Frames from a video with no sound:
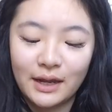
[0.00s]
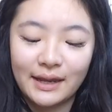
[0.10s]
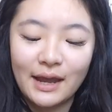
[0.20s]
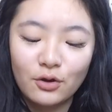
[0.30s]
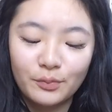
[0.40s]
Okay,
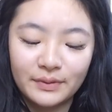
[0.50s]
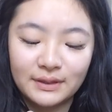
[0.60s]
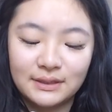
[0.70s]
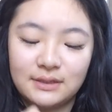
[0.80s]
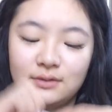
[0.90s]
I can't
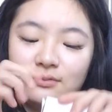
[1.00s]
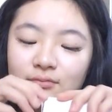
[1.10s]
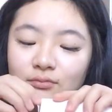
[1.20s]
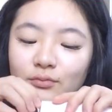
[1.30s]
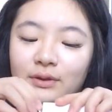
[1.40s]
open this.
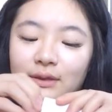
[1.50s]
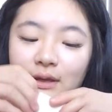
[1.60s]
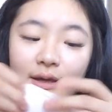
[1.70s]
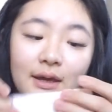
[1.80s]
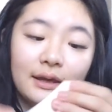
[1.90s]
What
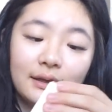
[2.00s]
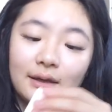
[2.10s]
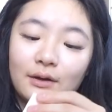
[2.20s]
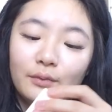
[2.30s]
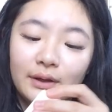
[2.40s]
the
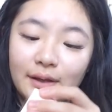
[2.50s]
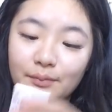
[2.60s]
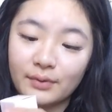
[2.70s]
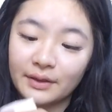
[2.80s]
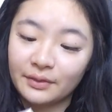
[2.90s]
heck? I don't want to
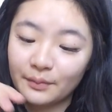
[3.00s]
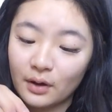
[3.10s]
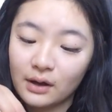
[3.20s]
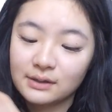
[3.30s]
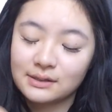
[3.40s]
like break the
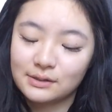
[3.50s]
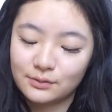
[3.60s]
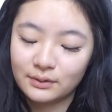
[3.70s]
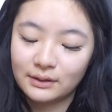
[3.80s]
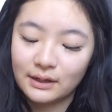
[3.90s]
box and
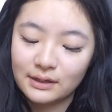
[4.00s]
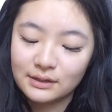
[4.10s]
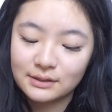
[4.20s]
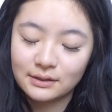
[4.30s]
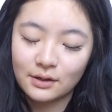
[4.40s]
it's really
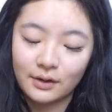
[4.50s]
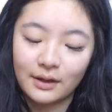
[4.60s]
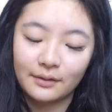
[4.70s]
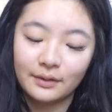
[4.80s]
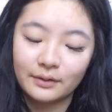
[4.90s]
nice.
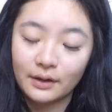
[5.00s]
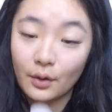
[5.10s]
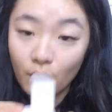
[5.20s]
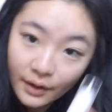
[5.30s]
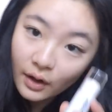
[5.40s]
Okay, there you
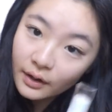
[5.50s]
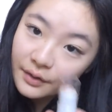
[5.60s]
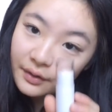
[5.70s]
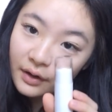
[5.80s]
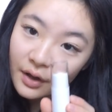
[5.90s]
go. I got
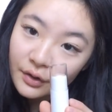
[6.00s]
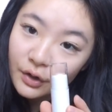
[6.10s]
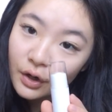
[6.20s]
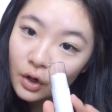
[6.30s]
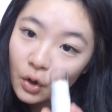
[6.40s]
it in the
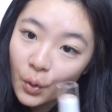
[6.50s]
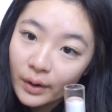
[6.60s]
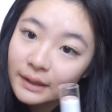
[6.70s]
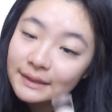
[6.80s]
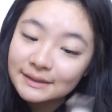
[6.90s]
color
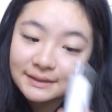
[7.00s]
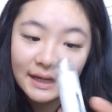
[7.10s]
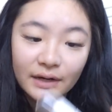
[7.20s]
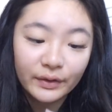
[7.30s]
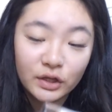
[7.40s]
Quartz. It's
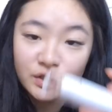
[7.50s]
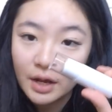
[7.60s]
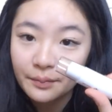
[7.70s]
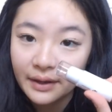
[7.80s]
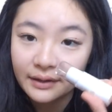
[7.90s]
kind of like a
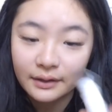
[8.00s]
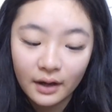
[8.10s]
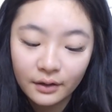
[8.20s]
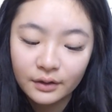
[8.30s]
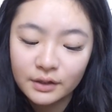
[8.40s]
champagne
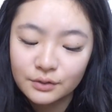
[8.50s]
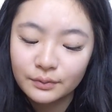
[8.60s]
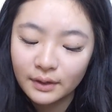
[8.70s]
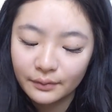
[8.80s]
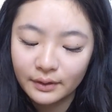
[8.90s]
color. It's
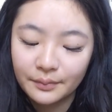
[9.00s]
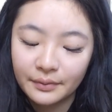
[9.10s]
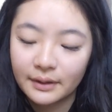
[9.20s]
really, really